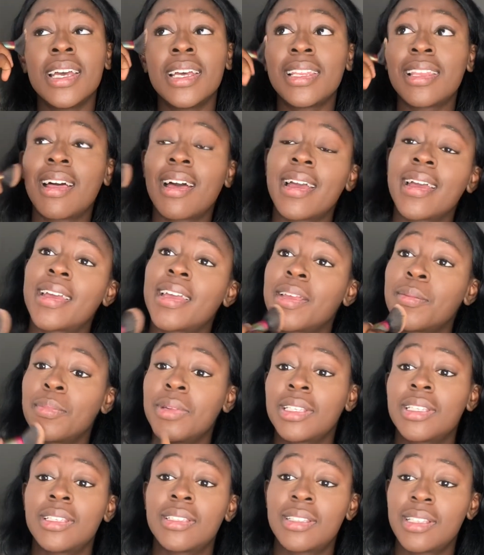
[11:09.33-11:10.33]
Like,
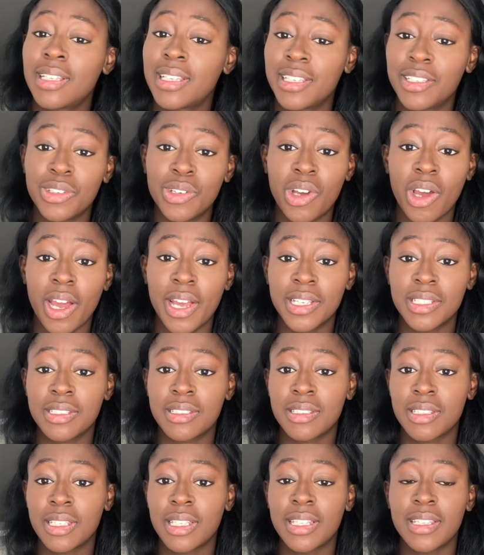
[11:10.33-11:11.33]
immediately, you
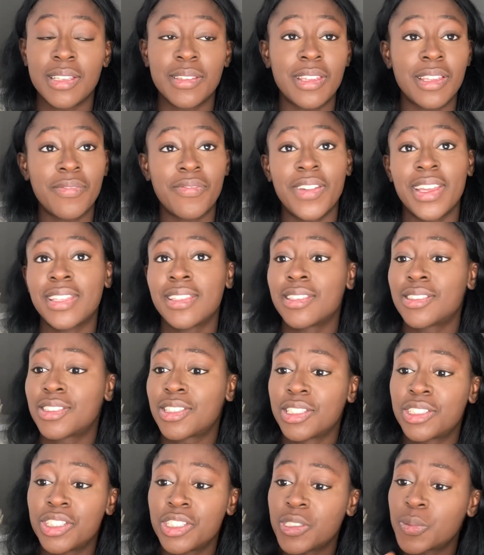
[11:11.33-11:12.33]
guys, the vendors, they
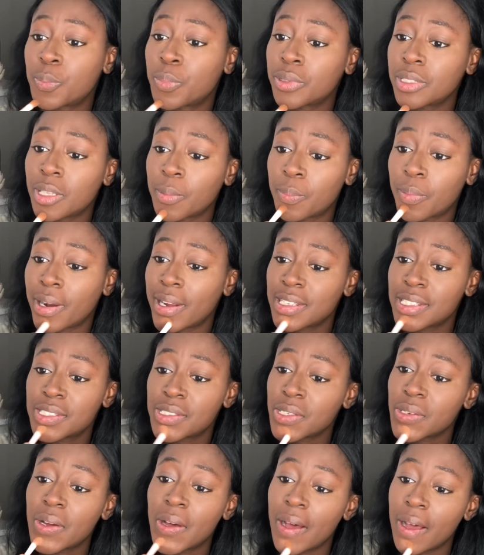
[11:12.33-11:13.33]
just put the price
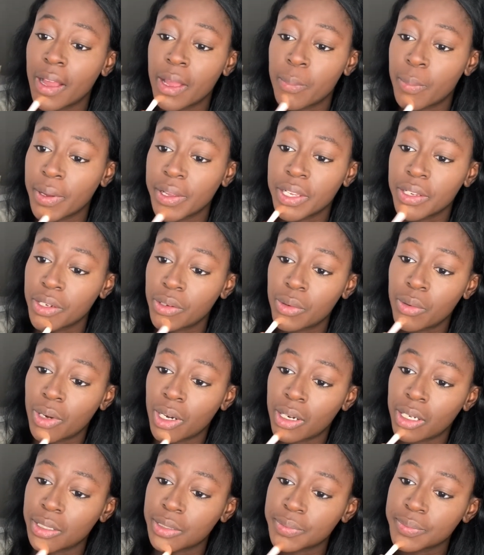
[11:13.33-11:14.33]
so high. But you know
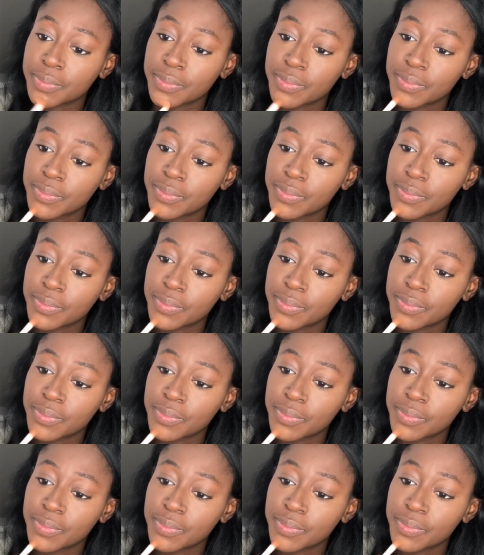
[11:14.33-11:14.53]
what?